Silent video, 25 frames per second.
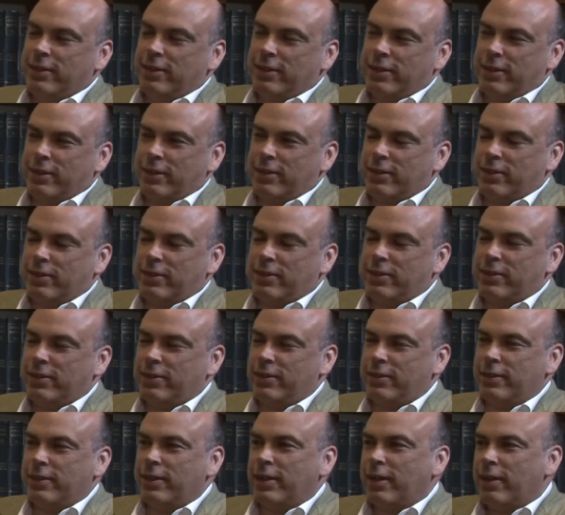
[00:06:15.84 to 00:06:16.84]
And it
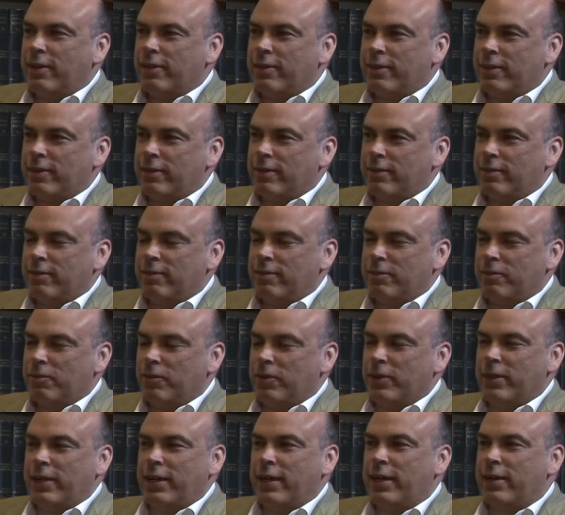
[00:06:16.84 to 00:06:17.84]
turned out that
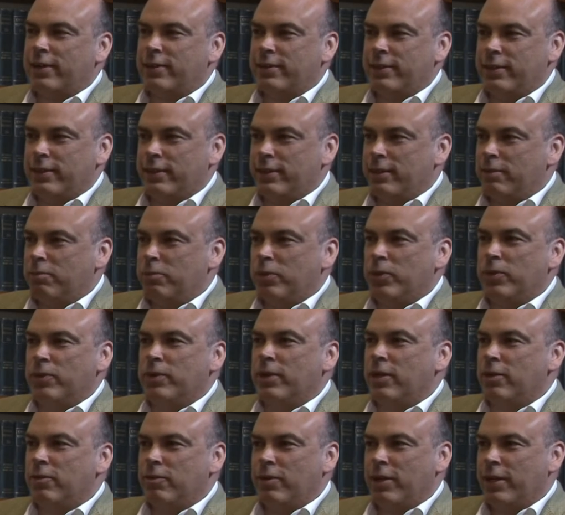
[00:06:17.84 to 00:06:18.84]
what they actually did bore
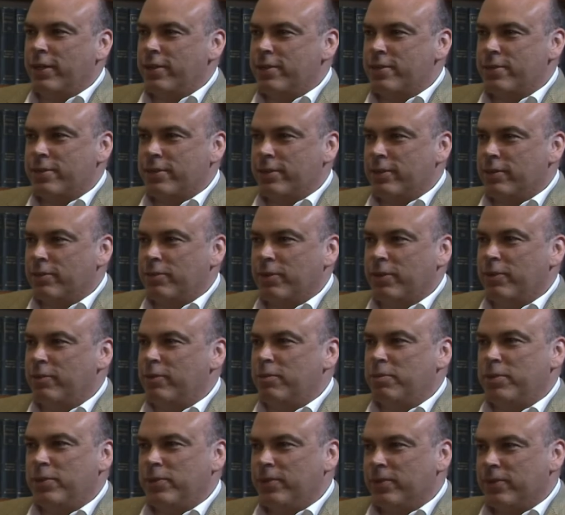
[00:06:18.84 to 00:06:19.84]
no relation to what the
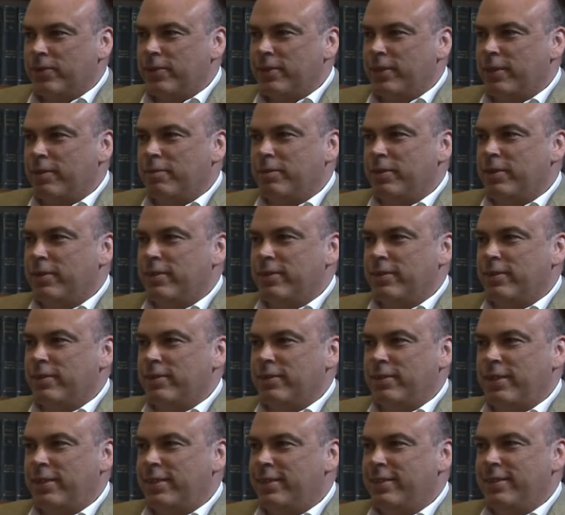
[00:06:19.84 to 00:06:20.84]
report said,
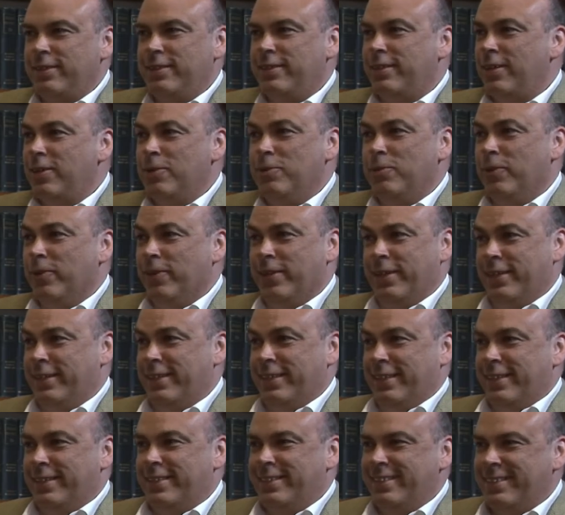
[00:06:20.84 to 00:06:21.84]
because they didn't know what they
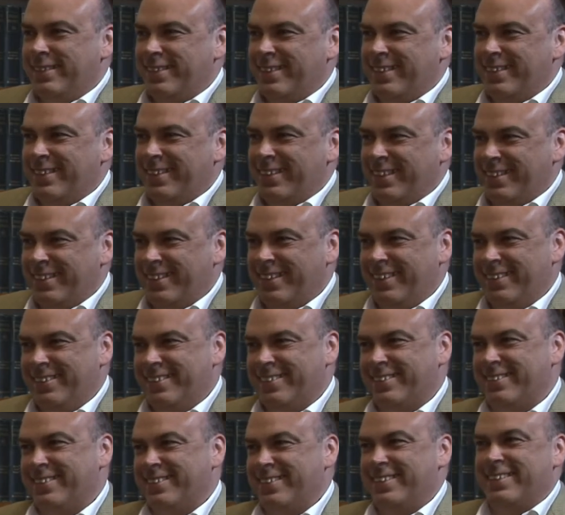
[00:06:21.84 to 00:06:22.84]
did. They
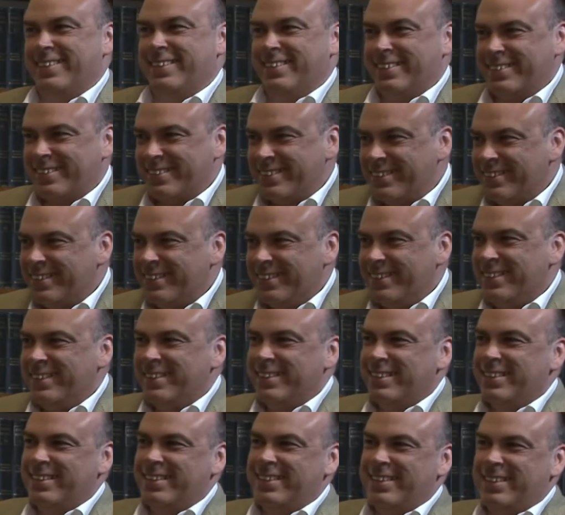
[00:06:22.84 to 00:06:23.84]
just did it,
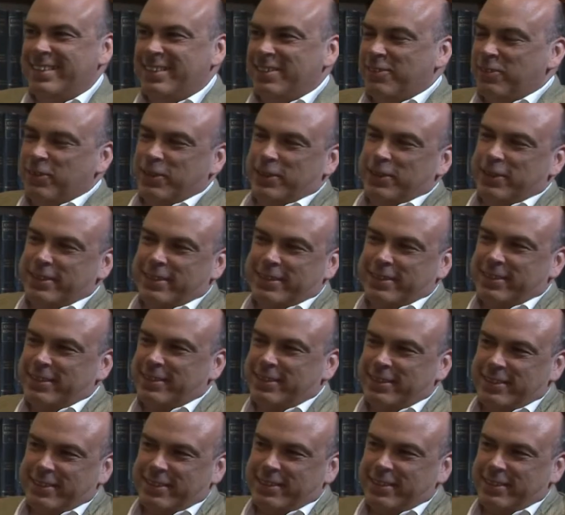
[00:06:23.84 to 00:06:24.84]
and it worked.
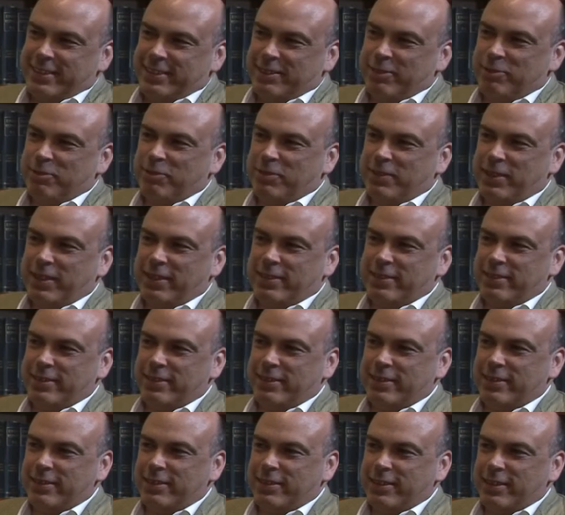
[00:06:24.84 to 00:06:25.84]
And that's
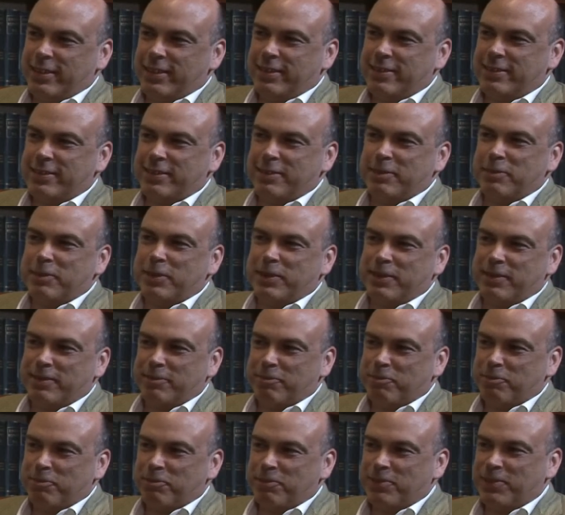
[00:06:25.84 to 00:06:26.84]
the lesson
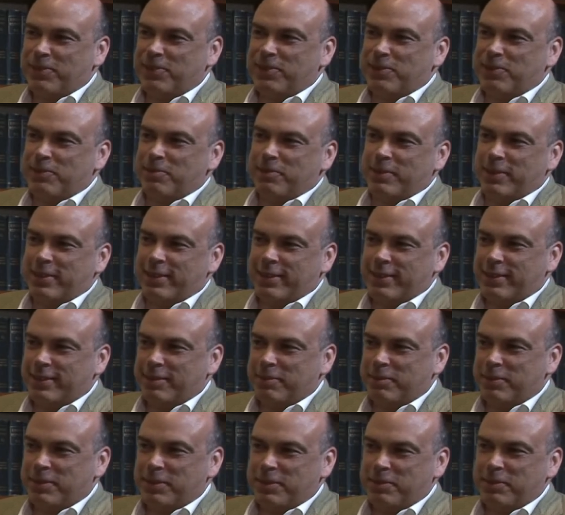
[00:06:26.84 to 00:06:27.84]
about decision-making
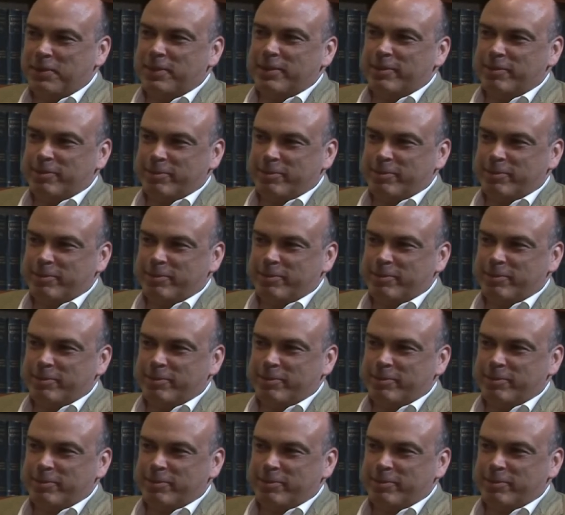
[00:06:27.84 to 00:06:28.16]
sometimes.